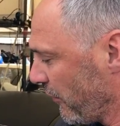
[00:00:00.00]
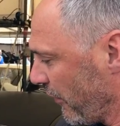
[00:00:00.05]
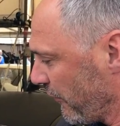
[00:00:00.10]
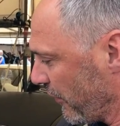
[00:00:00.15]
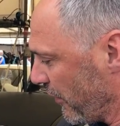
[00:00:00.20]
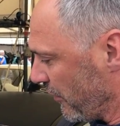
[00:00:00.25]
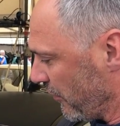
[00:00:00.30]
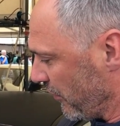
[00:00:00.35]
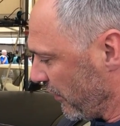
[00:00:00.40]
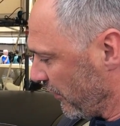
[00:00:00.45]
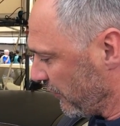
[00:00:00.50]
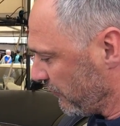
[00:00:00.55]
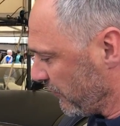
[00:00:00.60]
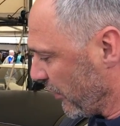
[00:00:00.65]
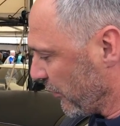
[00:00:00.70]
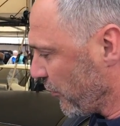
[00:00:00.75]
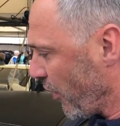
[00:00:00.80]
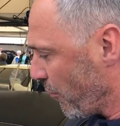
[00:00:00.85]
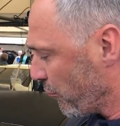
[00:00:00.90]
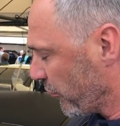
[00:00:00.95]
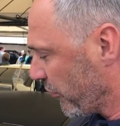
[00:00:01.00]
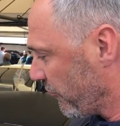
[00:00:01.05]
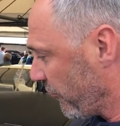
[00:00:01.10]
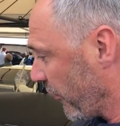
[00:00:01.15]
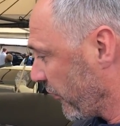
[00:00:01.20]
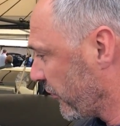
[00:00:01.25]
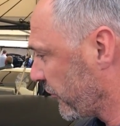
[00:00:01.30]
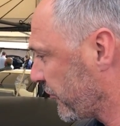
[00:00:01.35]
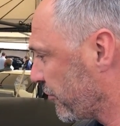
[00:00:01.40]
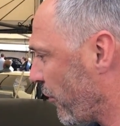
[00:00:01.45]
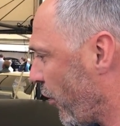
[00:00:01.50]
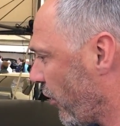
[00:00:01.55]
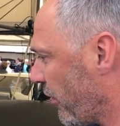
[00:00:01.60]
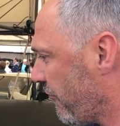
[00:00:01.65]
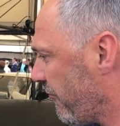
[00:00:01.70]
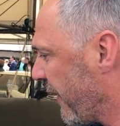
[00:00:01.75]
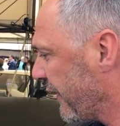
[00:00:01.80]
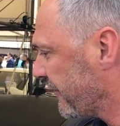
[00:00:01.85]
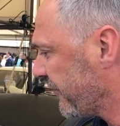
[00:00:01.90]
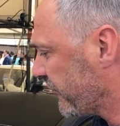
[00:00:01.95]
another a, a number of other small
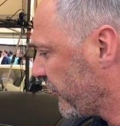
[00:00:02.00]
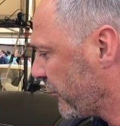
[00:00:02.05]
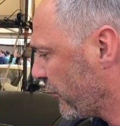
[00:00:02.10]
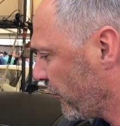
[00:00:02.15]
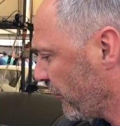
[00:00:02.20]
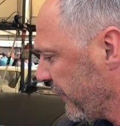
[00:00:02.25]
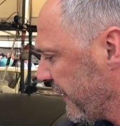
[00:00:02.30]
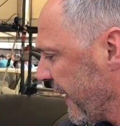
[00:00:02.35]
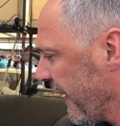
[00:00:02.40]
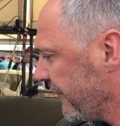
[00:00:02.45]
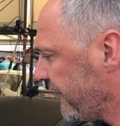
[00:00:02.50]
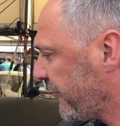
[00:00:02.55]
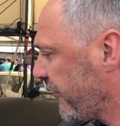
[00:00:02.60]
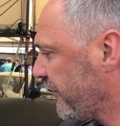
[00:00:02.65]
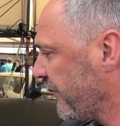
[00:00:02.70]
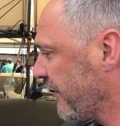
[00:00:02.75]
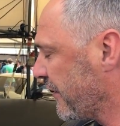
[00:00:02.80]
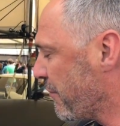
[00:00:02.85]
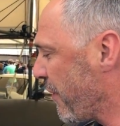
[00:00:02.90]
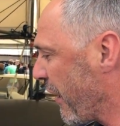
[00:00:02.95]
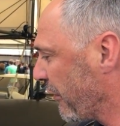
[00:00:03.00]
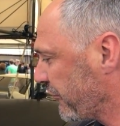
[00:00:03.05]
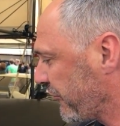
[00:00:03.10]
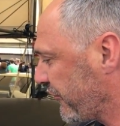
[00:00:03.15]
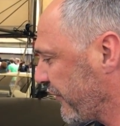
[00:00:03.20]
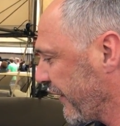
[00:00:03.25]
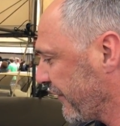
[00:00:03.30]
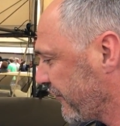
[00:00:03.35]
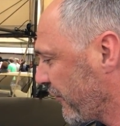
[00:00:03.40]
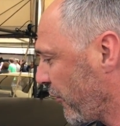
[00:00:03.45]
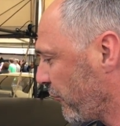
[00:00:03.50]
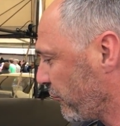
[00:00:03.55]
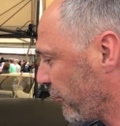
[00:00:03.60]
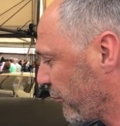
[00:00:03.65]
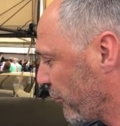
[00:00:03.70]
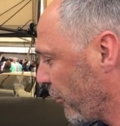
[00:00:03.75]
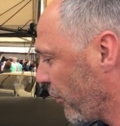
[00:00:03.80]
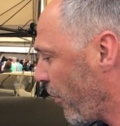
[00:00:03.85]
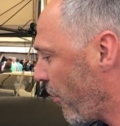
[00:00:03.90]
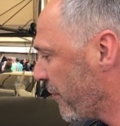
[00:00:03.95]
events to do, and the engine did about
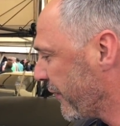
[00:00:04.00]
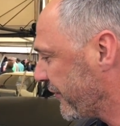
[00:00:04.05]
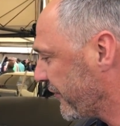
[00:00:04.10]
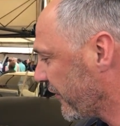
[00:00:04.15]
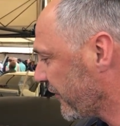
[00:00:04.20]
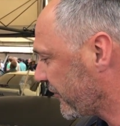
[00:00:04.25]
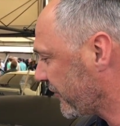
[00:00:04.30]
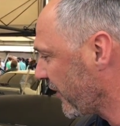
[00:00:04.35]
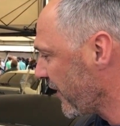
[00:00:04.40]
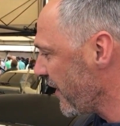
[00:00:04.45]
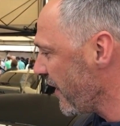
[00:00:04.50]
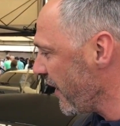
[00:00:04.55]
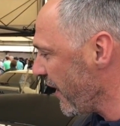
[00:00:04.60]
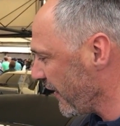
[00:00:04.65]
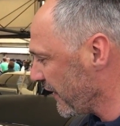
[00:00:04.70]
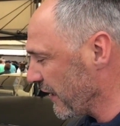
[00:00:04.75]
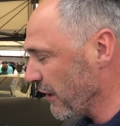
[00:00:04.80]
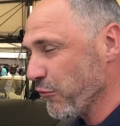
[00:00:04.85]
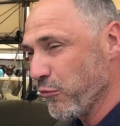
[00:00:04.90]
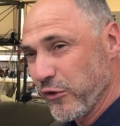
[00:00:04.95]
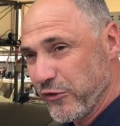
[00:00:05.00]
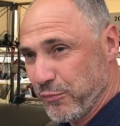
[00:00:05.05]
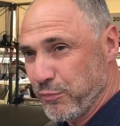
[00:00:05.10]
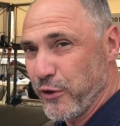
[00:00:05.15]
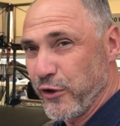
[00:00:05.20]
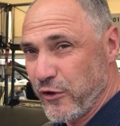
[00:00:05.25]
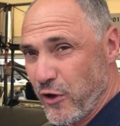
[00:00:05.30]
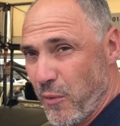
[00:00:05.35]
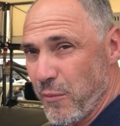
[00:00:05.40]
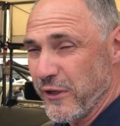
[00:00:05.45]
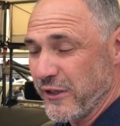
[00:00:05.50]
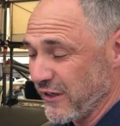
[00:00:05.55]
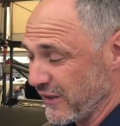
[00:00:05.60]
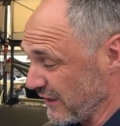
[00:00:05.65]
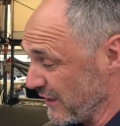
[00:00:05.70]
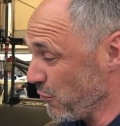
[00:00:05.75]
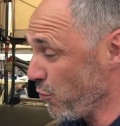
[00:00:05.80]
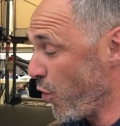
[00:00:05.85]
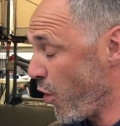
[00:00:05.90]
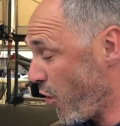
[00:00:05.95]
600 kilometres, and it was
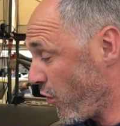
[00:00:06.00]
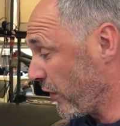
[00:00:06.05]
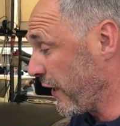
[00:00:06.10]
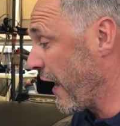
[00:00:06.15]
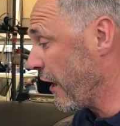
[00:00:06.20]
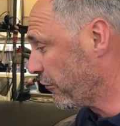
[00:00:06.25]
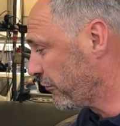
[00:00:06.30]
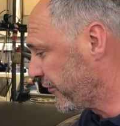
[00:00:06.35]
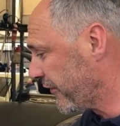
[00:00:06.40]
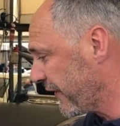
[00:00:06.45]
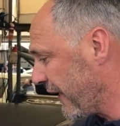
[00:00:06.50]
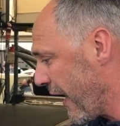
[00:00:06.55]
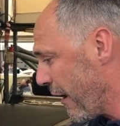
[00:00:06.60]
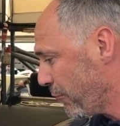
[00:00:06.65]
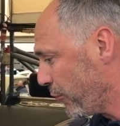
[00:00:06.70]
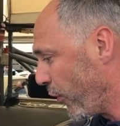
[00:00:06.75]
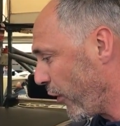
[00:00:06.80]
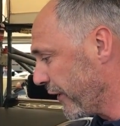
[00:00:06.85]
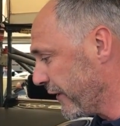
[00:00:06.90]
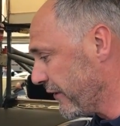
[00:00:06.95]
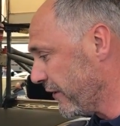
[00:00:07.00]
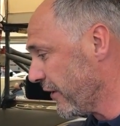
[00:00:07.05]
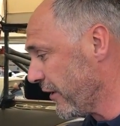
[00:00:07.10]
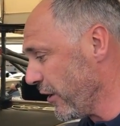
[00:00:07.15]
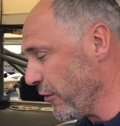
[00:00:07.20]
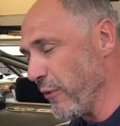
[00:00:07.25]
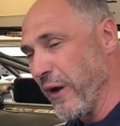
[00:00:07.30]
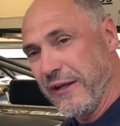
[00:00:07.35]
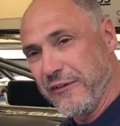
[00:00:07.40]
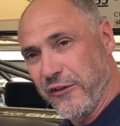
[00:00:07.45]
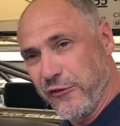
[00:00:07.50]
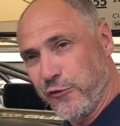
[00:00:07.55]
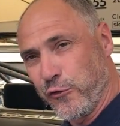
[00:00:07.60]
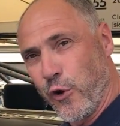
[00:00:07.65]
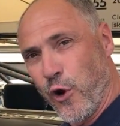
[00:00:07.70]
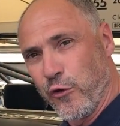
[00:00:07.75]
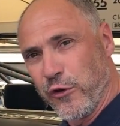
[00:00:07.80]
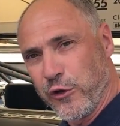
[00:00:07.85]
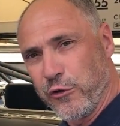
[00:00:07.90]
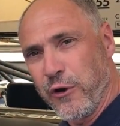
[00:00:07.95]
predominantly worn out at that point. We had to
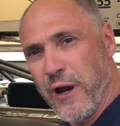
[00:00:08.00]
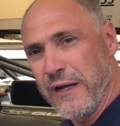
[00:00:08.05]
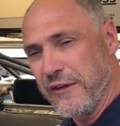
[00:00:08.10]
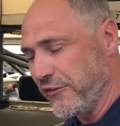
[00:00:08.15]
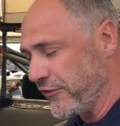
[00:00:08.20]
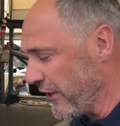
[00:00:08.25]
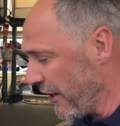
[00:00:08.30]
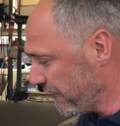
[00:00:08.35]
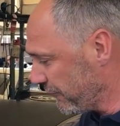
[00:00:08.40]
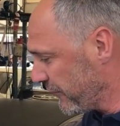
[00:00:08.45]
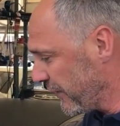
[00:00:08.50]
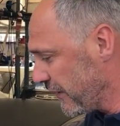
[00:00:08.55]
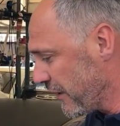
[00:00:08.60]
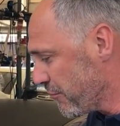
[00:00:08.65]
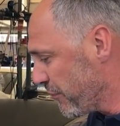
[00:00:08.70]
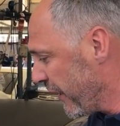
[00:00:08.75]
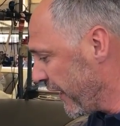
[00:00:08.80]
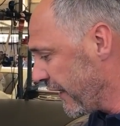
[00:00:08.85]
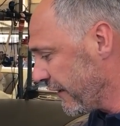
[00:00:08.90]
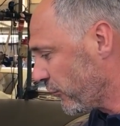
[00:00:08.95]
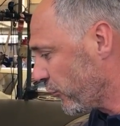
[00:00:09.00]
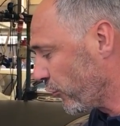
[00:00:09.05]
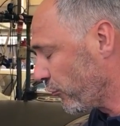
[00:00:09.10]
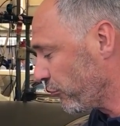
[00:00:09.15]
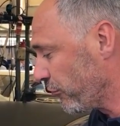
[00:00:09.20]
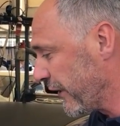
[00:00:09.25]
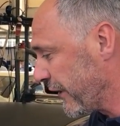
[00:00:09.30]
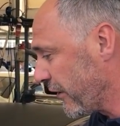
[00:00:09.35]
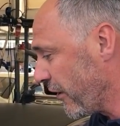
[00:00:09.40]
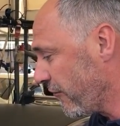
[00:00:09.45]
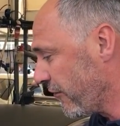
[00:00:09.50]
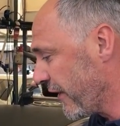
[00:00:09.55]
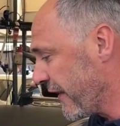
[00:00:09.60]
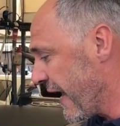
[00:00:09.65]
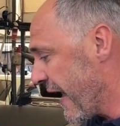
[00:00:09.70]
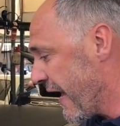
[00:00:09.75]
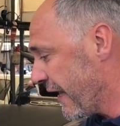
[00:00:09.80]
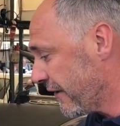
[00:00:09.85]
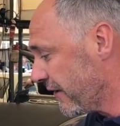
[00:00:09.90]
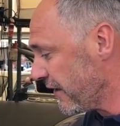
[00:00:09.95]
throw the crankshaft in the bin, couldn't recover
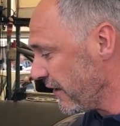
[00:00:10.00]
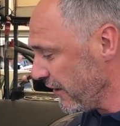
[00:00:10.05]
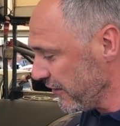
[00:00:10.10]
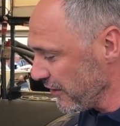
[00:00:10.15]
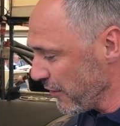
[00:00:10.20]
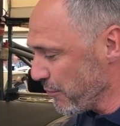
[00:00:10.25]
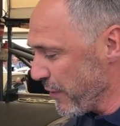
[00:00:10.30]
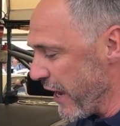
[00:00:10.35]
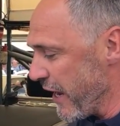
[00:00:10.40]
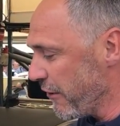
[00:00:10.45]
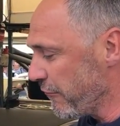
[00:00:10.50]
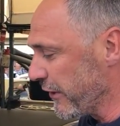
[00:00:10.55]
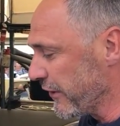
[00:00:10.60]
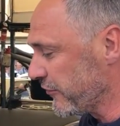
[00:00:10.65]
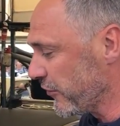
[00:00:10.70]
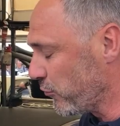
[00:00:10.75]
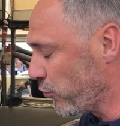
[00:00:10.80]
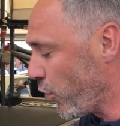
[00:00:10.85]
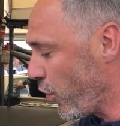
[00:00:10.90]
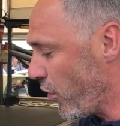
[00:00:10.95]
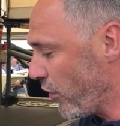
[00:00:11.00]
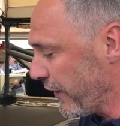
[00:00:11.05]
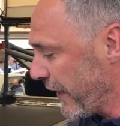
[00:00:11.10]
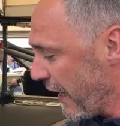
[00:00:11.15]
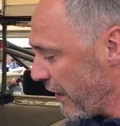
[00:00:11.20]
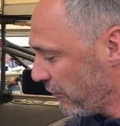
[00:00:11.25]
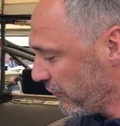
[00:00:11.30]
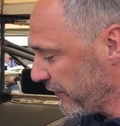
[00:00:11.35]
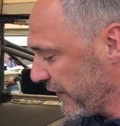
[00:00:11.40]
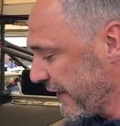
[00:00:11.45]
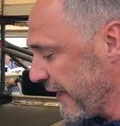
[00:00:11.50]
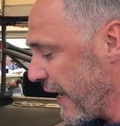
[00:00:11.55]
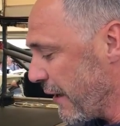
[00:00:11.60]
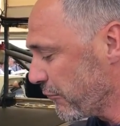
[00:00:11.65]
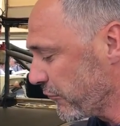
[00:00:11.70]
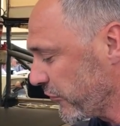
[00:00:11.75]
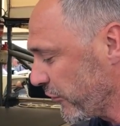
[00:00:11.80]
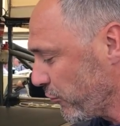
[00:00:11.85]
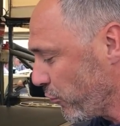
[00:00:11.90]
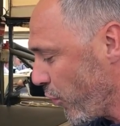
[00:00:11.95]
that. The bearings had worn out, the
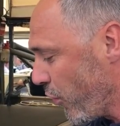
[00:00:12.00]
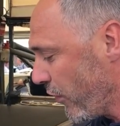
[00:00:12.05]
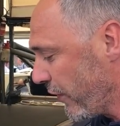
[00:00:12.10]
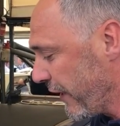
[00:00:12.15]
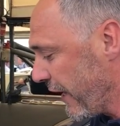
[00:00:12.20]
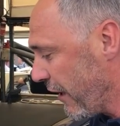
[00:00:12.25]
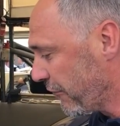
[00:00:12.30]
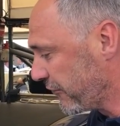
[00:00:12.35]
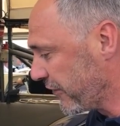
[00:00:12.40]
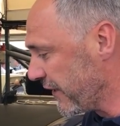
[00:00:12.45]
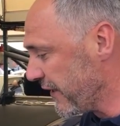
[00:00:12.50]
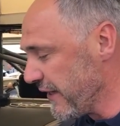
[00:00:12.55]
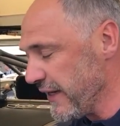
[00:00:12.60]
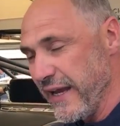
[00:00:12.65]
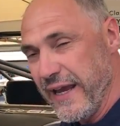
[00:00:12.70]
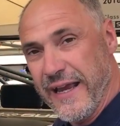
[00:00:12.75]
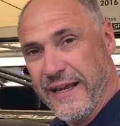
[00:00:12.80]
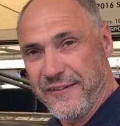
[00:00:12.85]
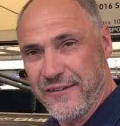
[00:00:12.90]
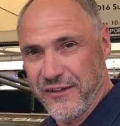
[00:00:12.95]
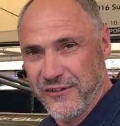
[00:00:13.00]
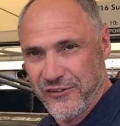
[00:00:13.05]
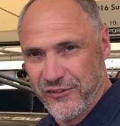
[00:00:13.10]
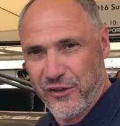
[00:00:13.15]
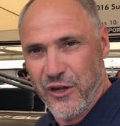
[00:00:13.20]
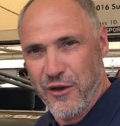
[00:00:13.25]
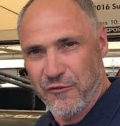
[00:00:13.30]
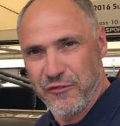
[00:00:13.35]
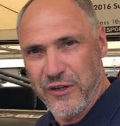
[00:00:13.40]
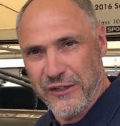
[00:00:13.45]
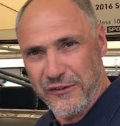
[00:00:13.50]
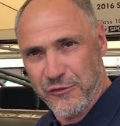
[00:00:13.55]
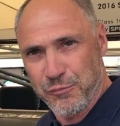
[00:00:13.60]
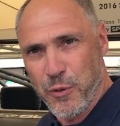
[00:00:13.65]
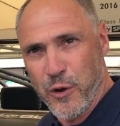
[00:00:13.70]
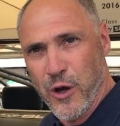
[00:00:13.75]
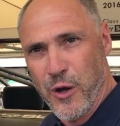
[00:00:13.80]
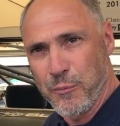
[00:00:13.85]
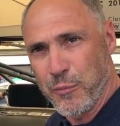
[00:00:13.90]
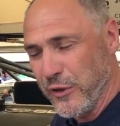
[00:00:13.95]
cams had worn out. It had served its
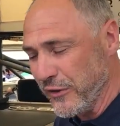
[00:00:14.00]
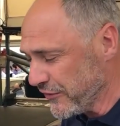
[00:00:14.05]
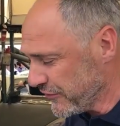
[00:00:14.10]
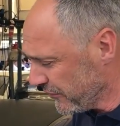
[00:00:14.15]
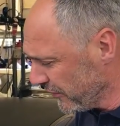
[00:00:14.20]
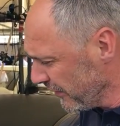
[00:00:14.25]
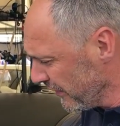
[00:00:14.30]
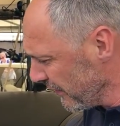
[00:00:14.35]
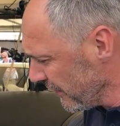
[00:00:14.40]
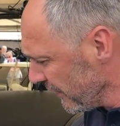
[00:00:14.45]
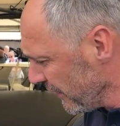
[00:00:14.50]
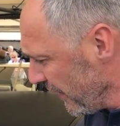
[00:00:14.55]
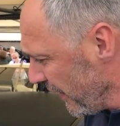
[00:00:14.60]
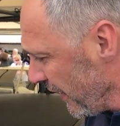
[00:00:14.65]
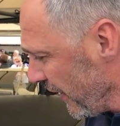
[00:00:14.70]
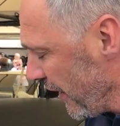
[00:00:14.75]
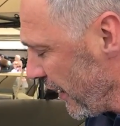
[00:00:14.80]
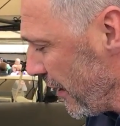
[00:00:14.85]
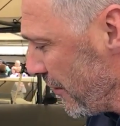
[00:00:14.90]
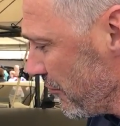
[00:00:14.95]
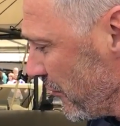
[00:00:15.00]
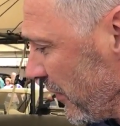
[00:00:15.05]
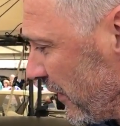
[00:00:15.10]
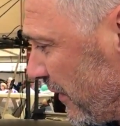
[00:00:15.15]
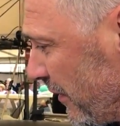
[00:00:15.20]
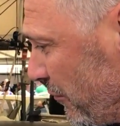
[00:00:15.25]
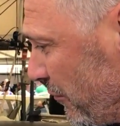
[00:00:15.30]
purpose. Um,